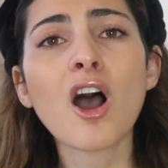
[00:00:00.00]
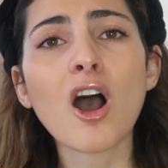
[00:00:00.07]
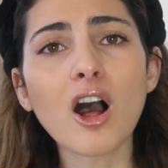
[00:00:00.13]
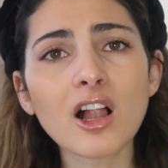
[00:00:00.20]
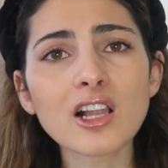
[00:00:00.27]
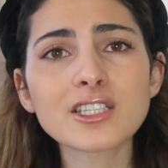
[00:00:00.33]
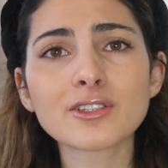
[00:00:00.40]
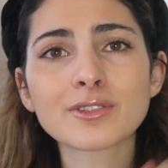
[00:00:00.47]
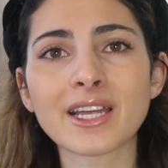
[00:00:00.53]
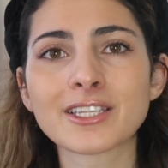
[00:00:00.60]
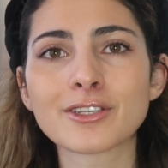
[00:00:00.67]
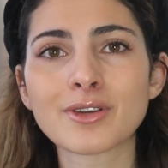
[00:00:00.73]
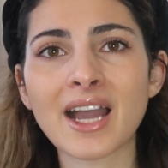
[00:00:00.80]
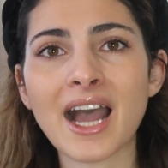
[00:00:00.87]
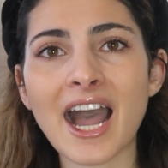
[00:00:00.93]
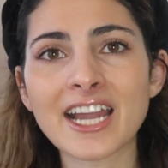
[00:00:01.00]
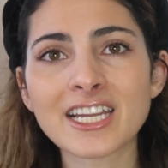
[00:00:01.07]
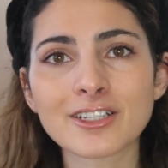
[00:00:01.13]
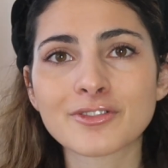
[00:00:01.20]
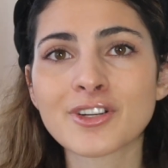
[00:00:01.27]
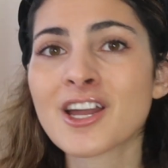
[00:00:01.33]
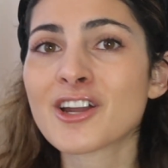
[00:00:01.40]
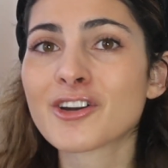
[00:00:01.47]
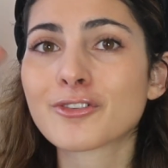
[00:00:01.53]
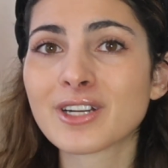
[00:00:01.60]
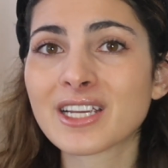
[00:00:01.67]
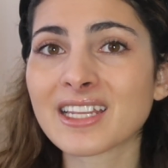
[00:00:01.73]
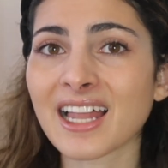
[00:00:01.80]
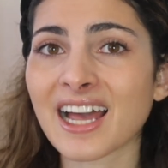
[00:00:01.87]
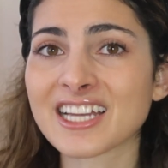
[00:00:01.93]
Also, that you kind of
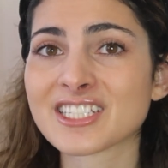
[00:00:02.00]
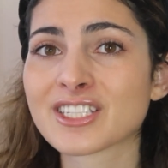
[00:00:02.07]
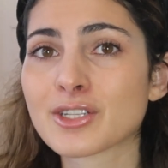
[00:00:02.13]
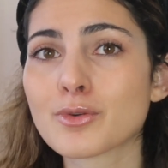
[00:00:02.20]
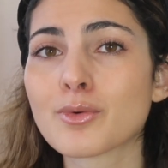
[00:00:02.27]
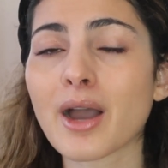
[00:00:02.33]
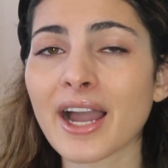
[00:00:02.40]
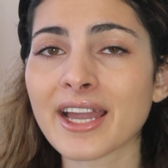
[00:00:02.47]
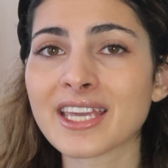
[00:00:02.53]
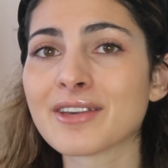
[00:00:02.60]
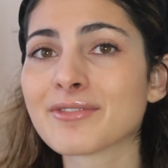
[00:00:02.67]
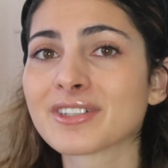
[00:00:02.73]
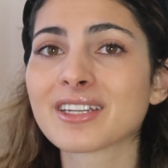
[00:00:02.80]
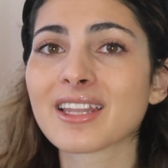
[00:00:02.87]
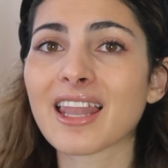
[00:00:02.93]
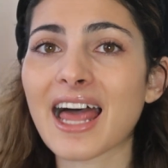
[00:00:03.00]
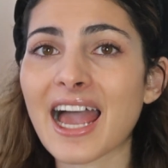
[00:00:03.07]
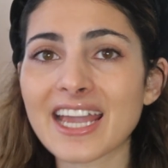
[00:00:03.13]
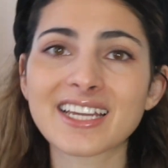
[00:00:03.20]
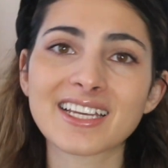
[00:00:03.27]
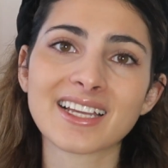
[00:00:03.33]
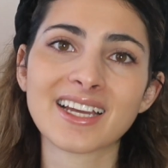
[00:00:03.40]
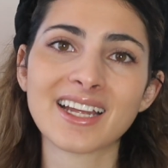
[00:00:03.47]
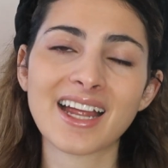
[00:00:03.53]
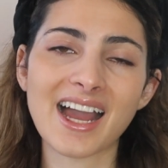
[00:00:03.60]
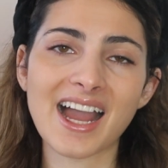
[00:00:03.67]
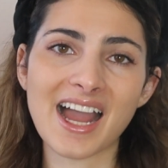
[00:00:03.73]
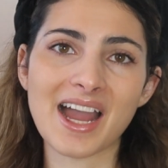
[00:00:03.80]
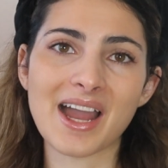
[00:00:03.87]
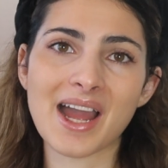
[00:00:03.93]
realize, do I even like
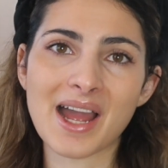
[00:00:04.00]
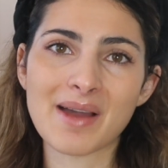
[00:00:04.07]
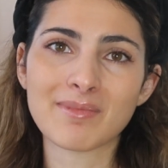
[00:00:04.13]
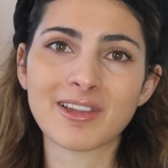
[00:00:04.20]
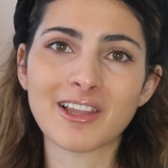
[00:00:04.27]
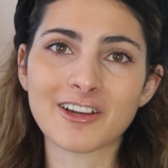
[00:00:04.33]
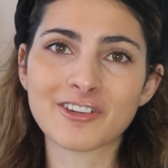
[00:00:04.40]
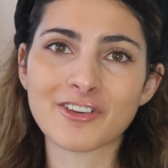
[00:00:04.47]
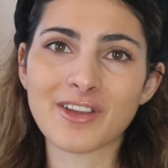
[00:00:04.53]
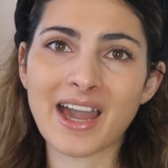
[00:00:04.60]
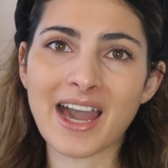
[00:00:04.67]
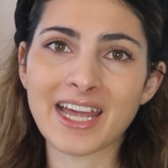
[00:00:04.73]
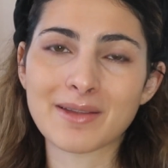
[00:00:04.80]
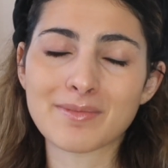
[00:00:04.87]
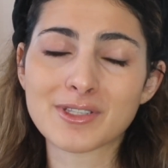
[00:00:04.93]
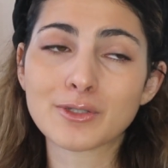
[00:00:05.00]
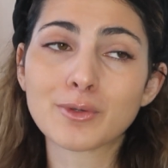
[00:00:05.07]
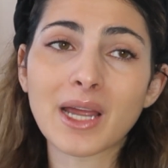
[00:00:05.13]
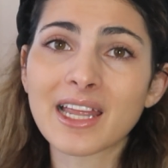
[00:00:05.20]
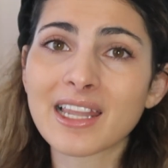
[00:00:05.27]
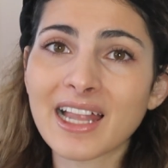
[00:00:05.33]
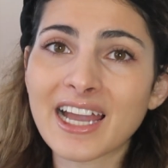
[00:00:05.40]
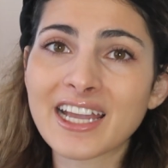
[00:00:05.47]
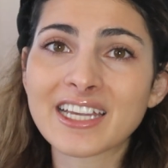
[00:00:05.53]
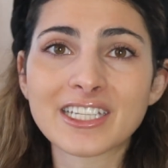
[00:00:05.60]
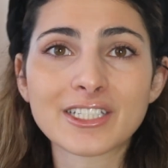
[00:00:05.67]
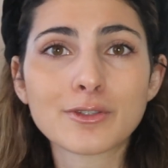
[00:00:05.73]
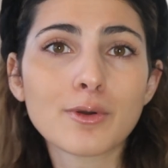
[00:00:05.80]
luxury items? Do I like it?